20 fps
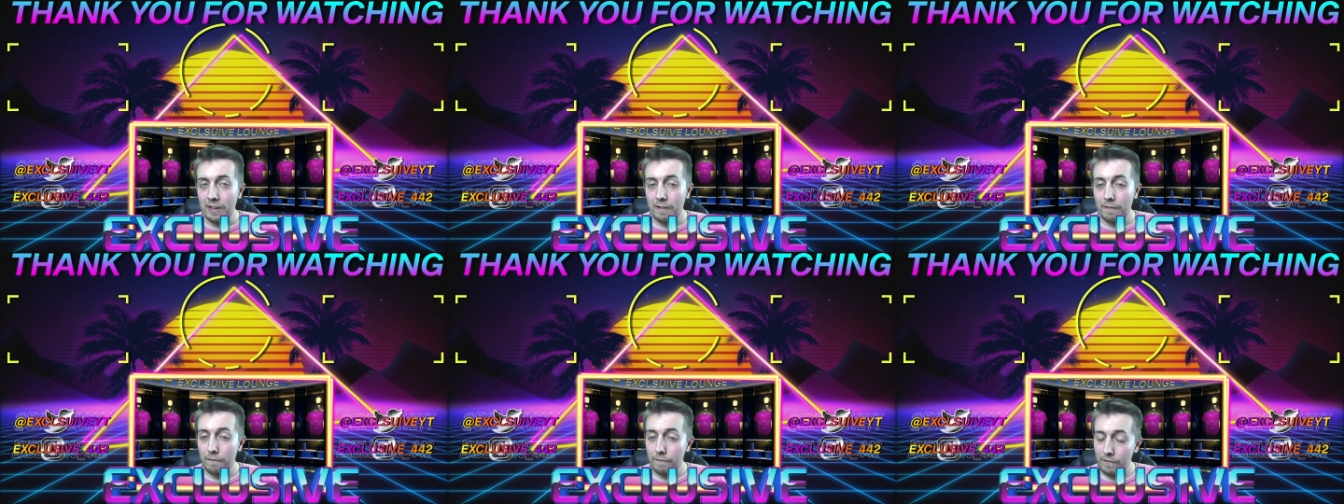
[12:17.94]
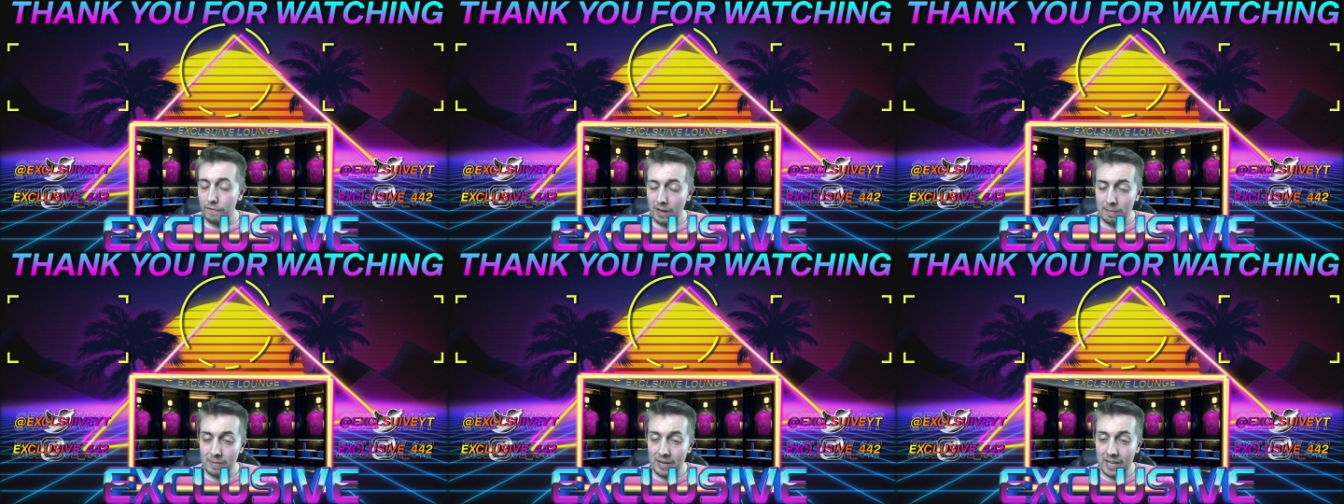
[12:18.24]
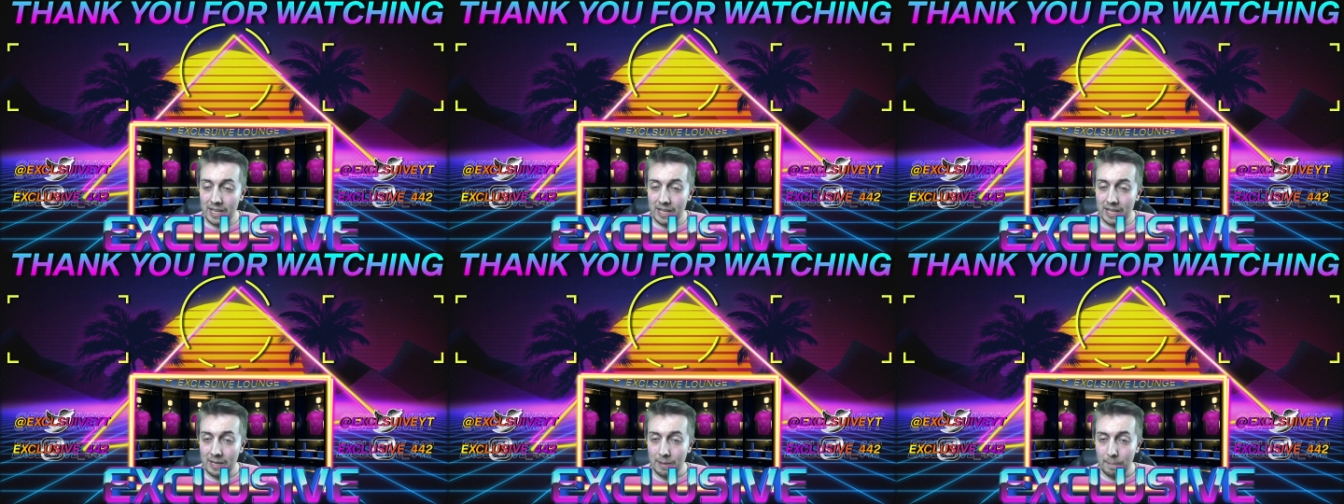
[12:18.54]

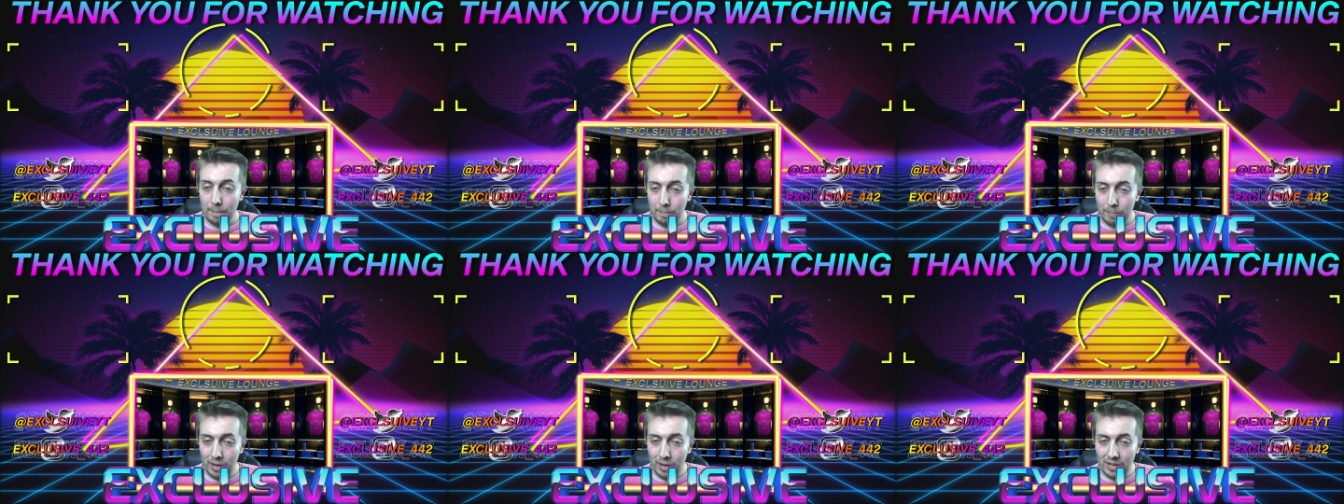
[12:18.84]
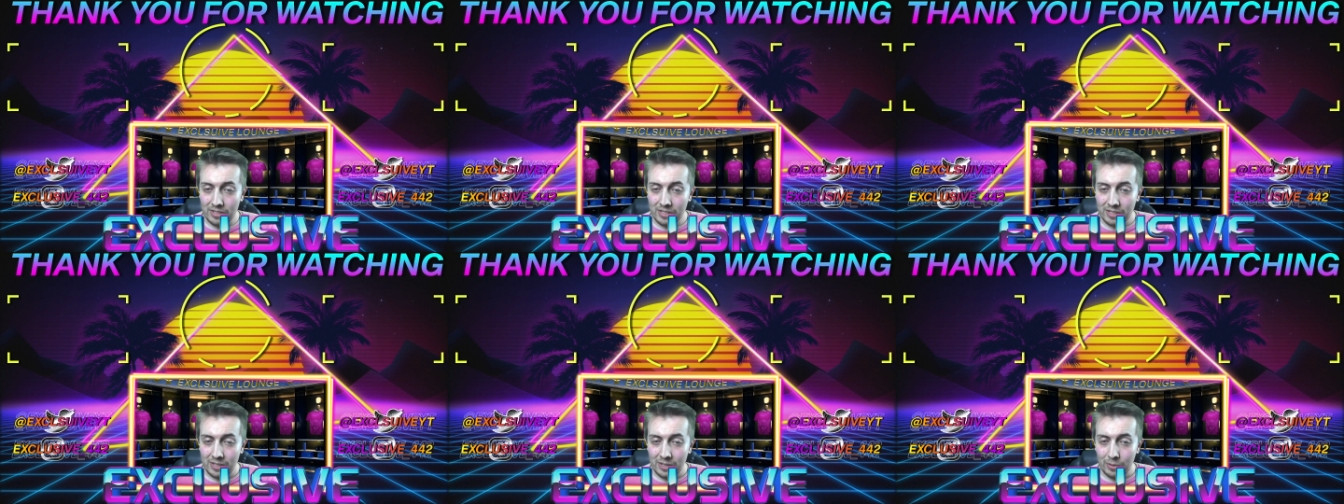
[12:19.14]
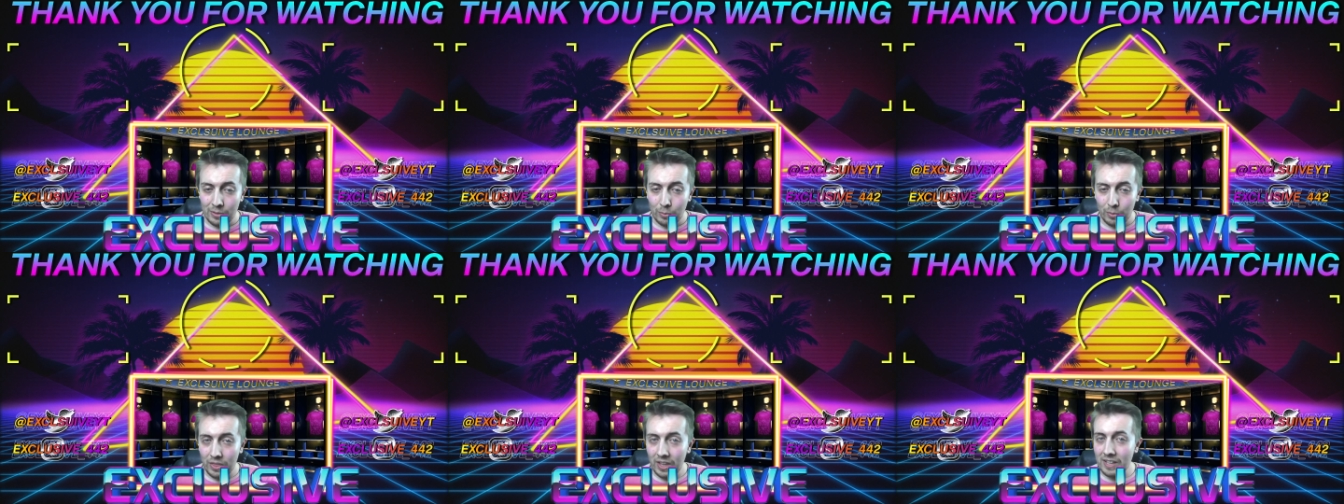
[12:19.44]
family. But
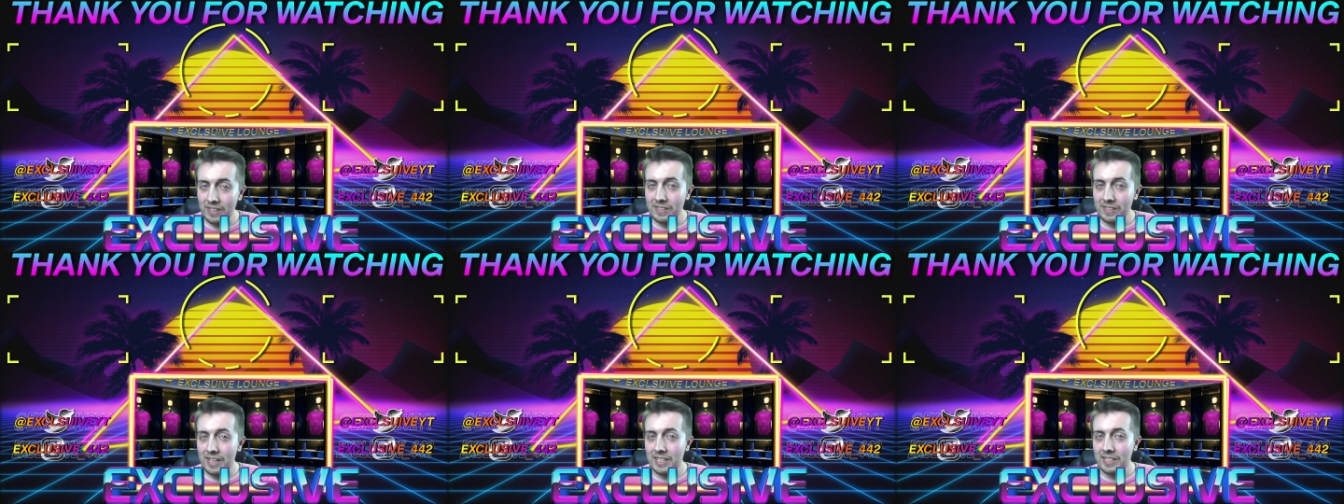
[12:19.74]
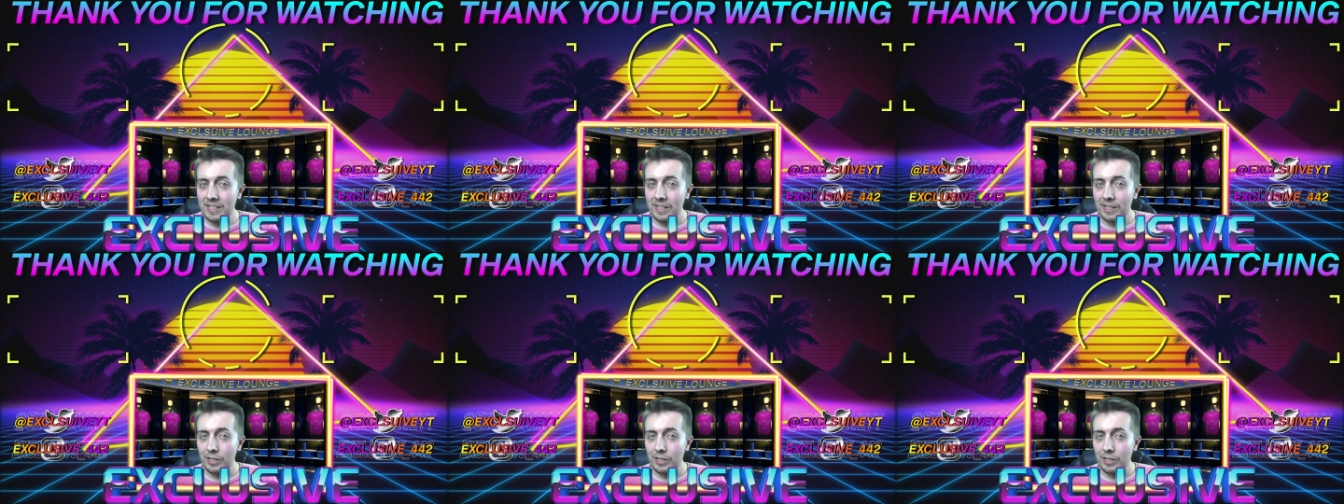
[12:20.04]
with that said,